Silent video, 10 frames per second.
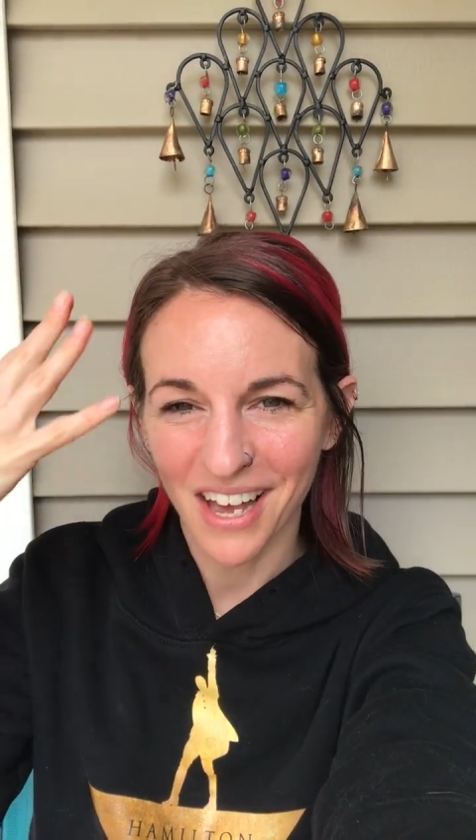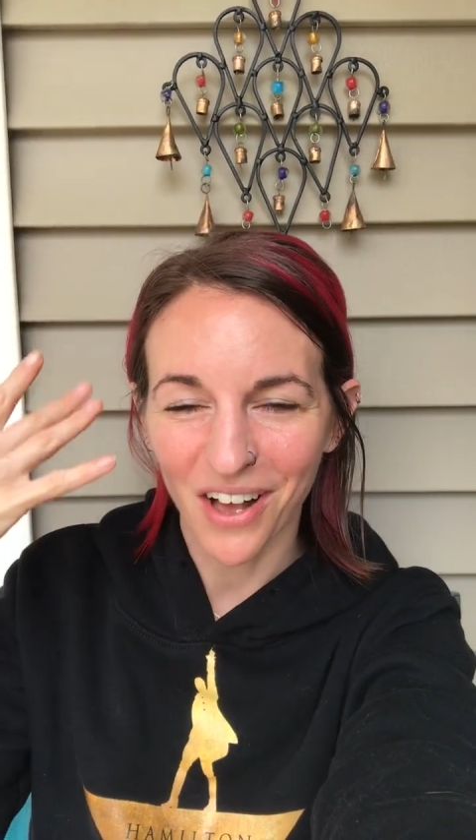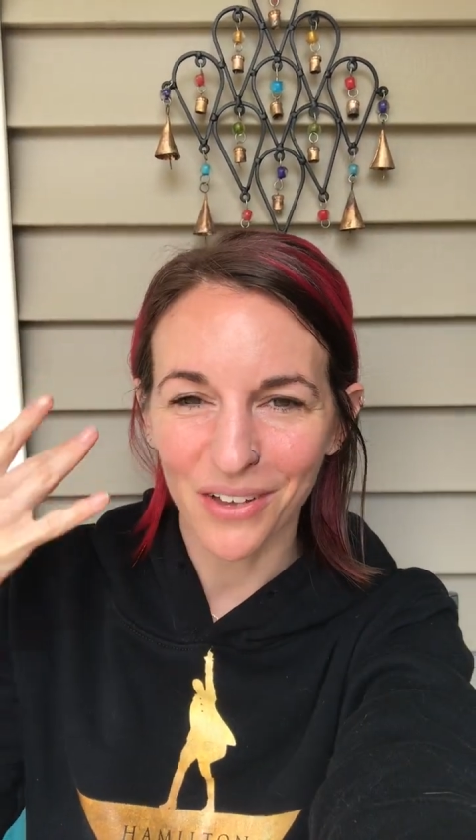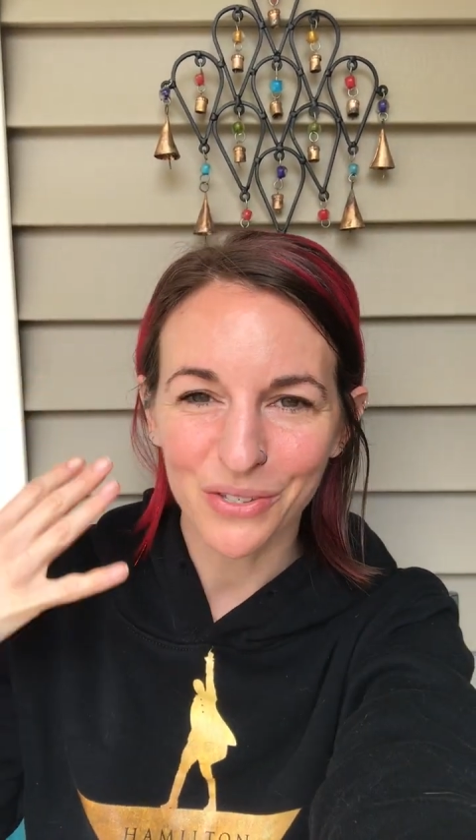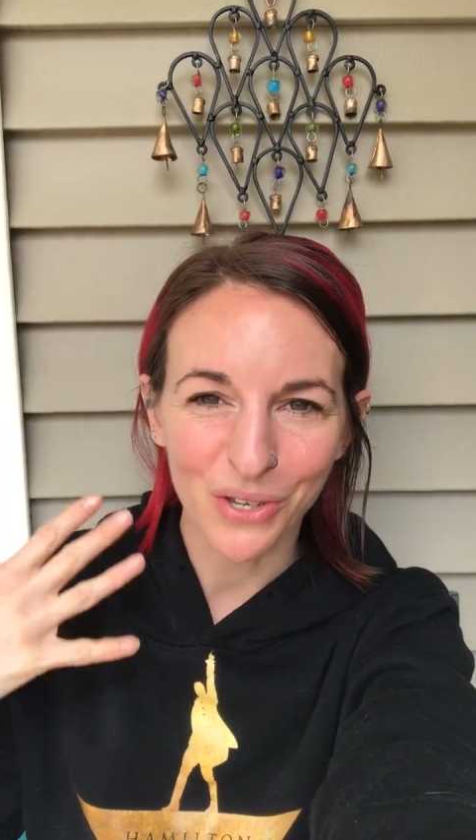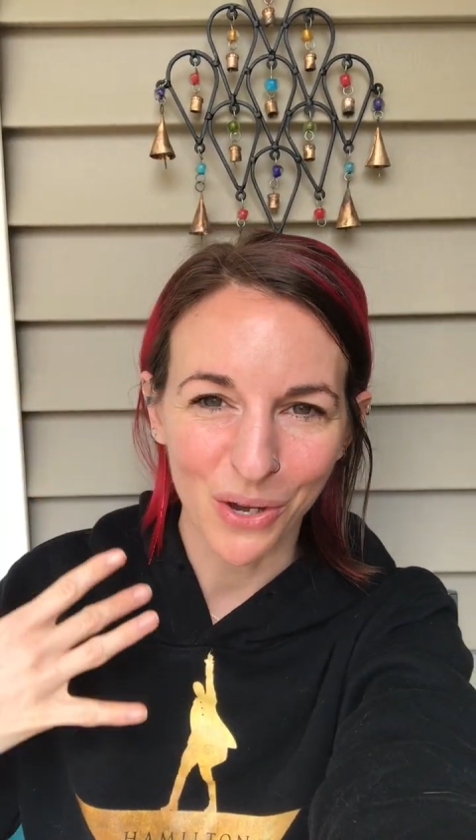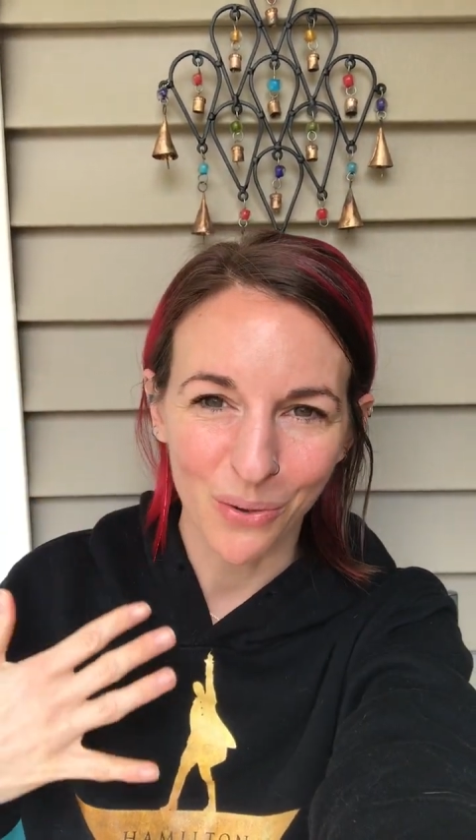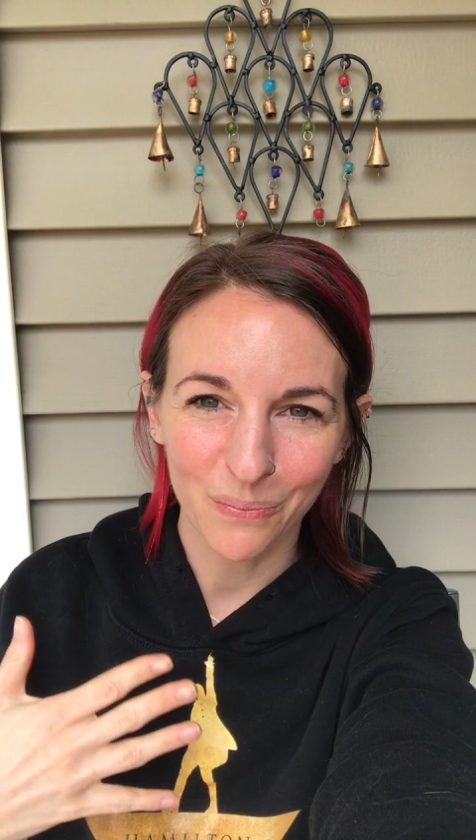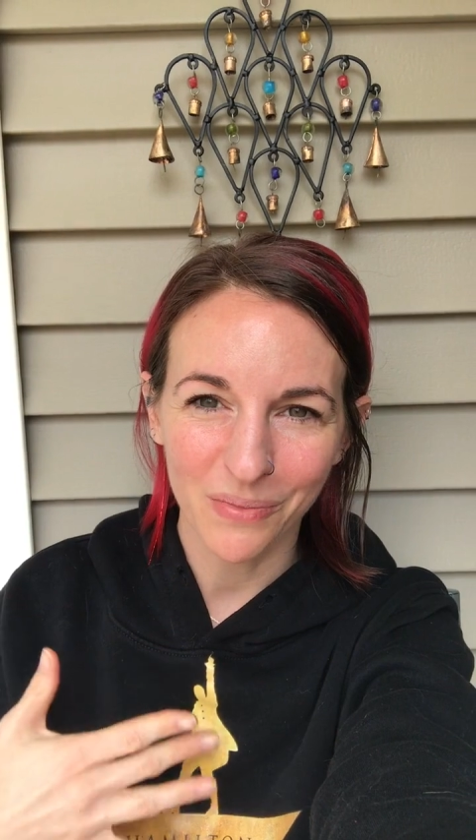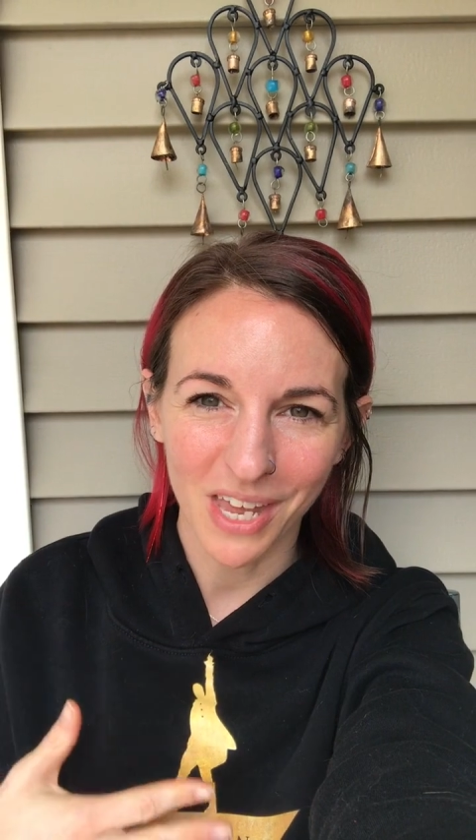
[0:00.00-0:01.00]
also
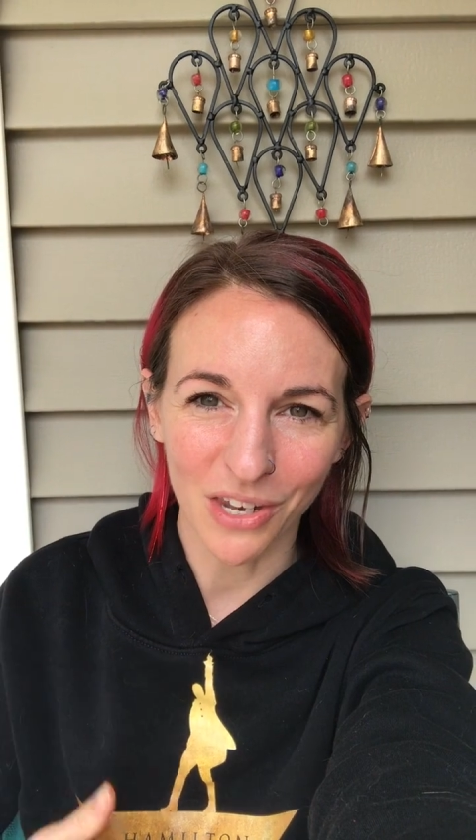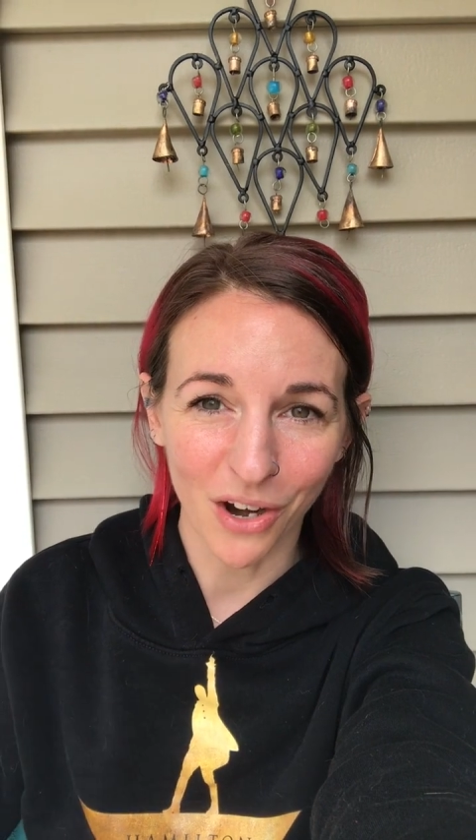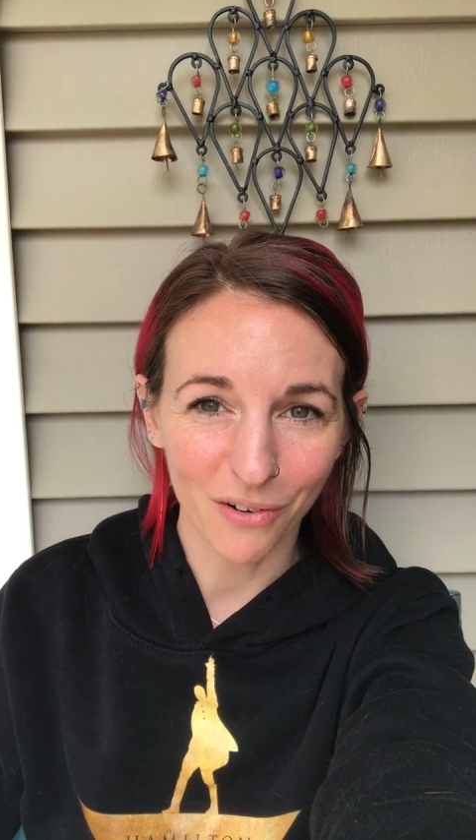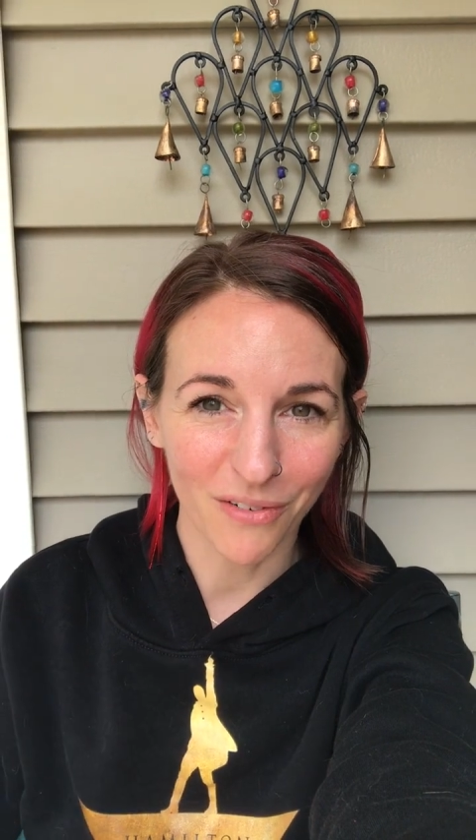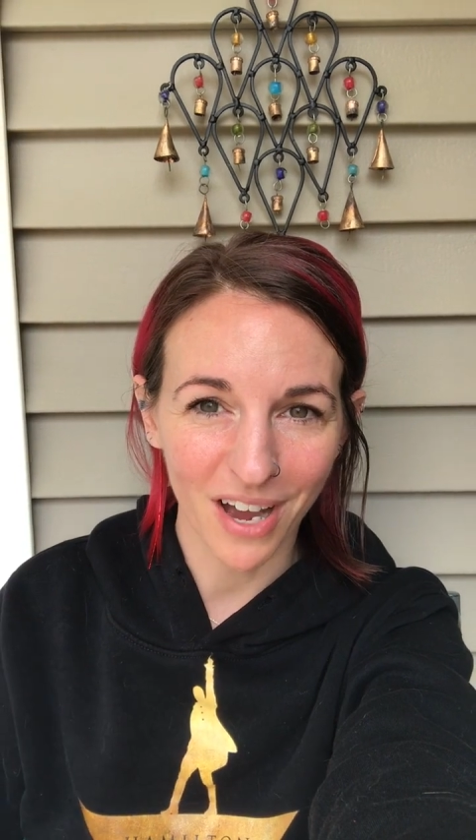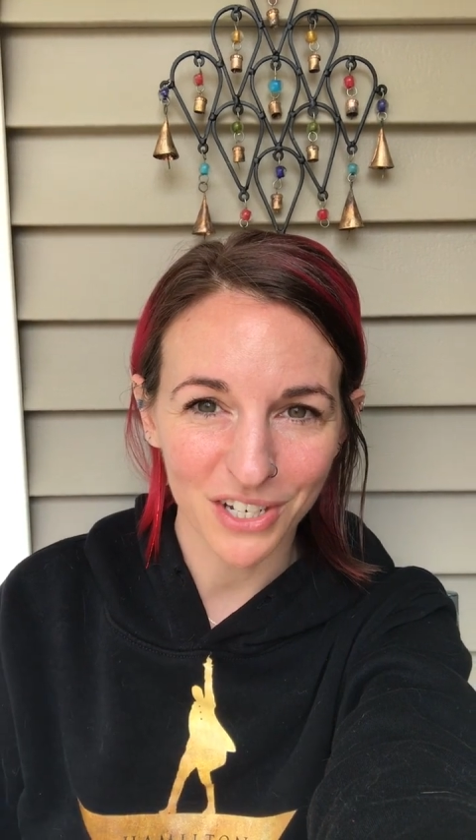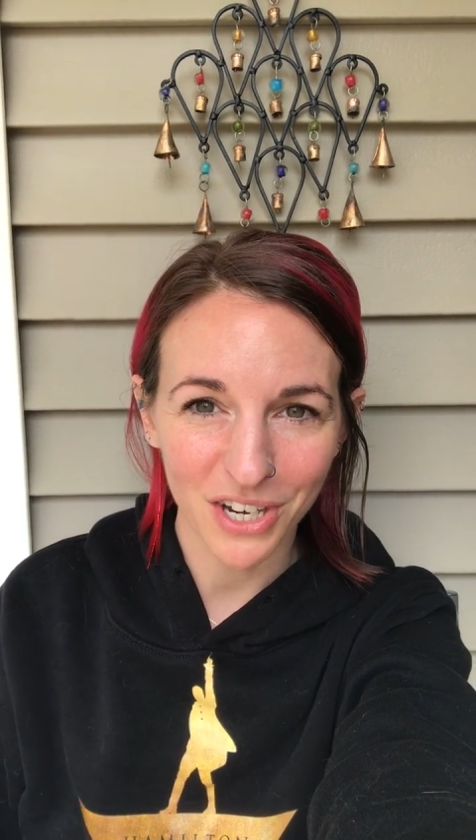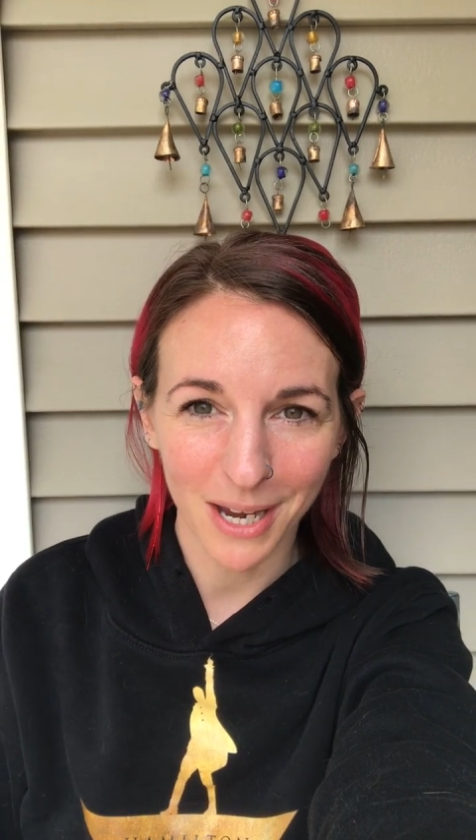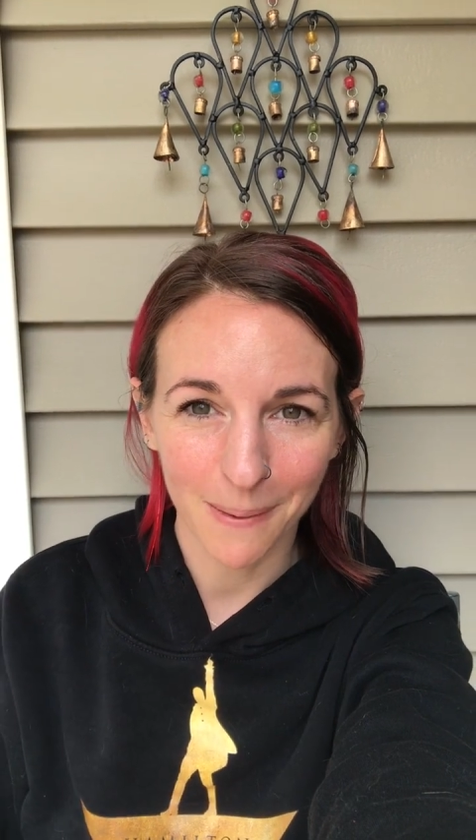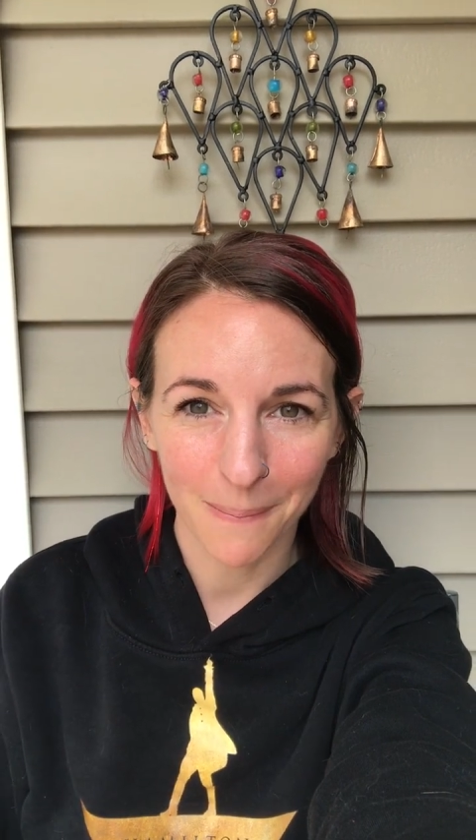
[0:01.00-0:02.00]
in our
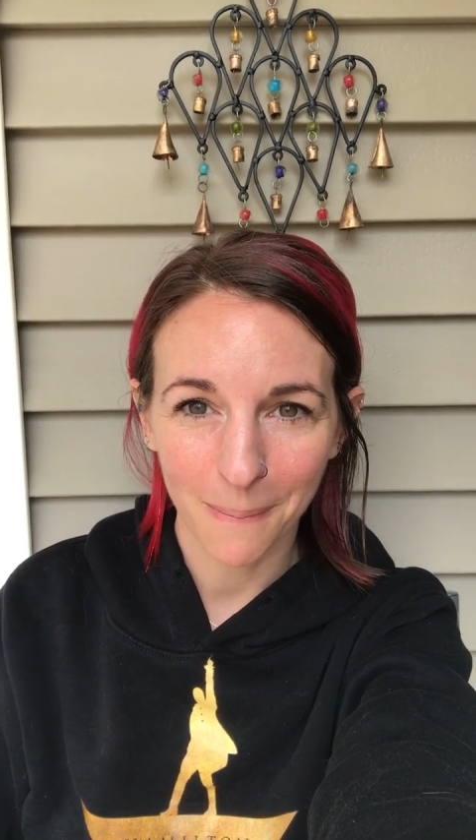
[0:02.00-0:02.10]
fascia.